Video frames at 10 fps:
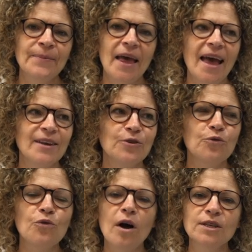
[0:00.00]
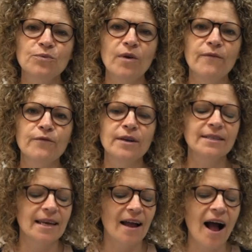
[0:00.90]
and cross reference
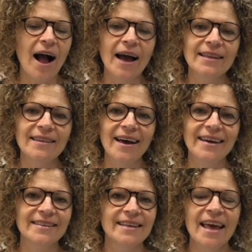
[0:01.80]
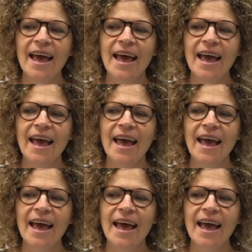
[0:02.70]
and highlight.